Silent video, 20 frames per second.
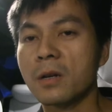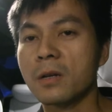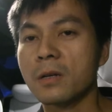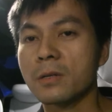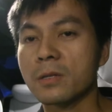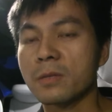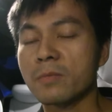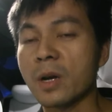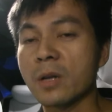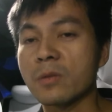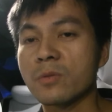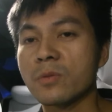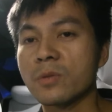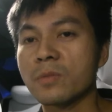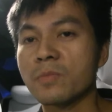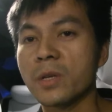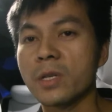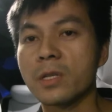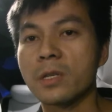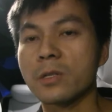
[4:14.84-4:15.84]
the maximum
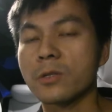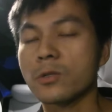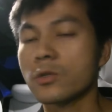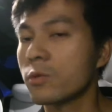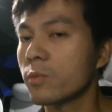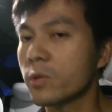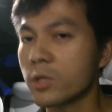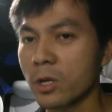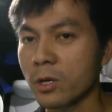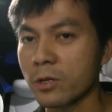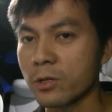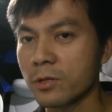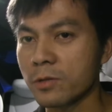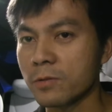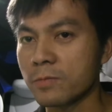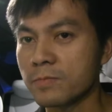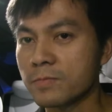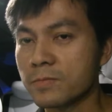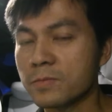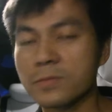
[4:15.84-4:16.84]
speed at the supercharger.